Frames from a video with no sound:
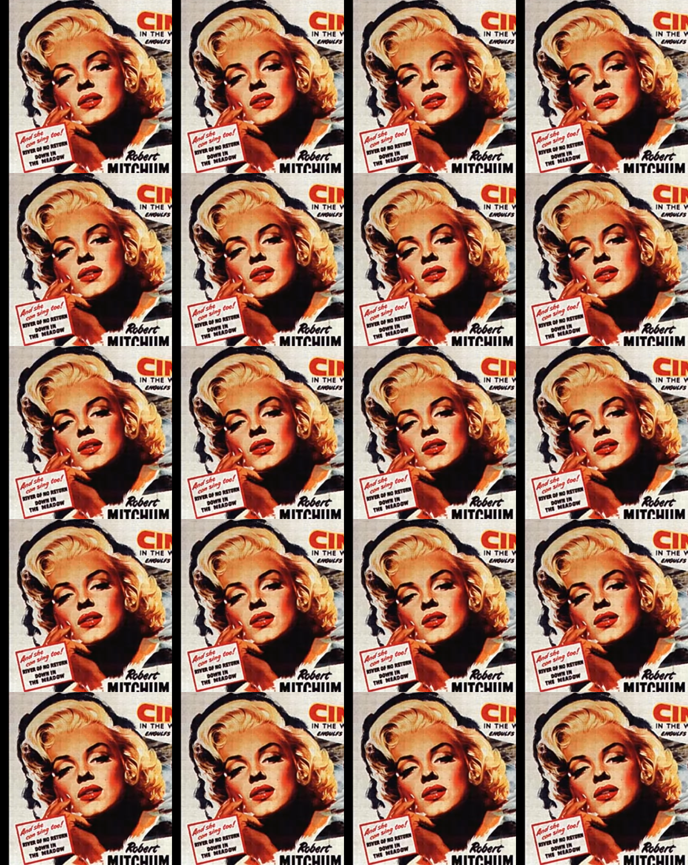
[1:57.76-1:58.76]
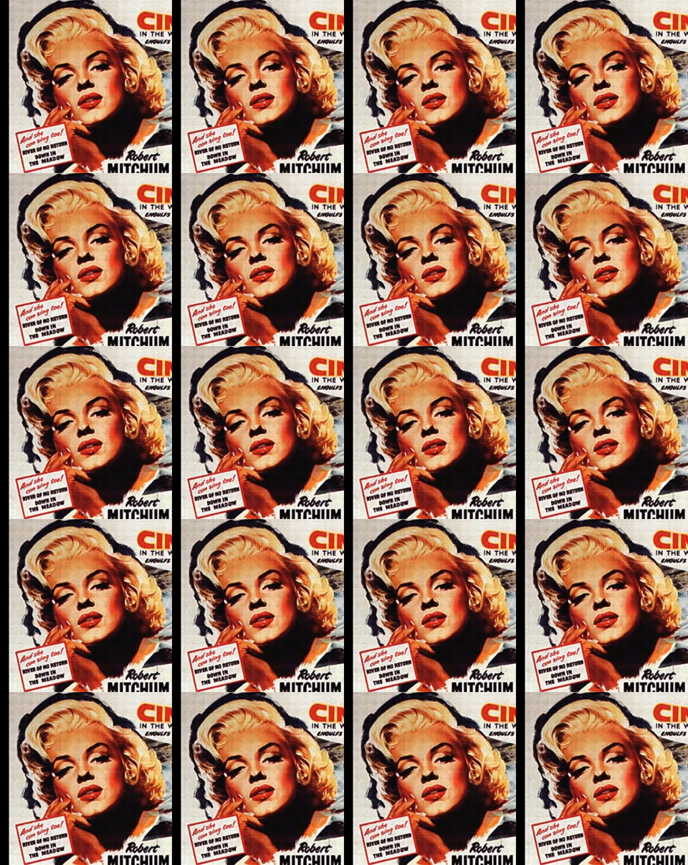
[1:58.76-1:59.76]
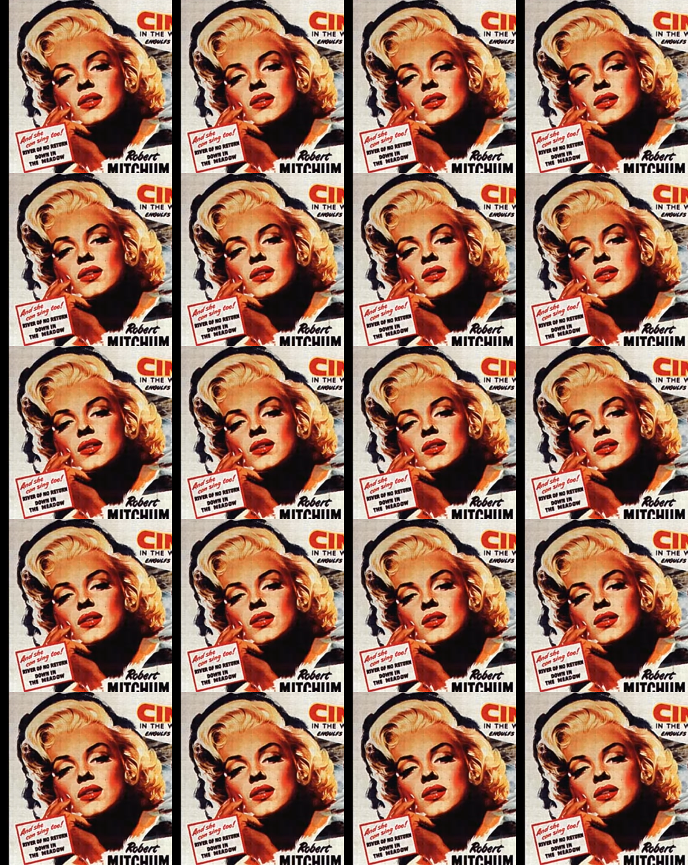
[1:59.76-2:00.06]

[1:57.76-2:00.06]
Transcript: (silence)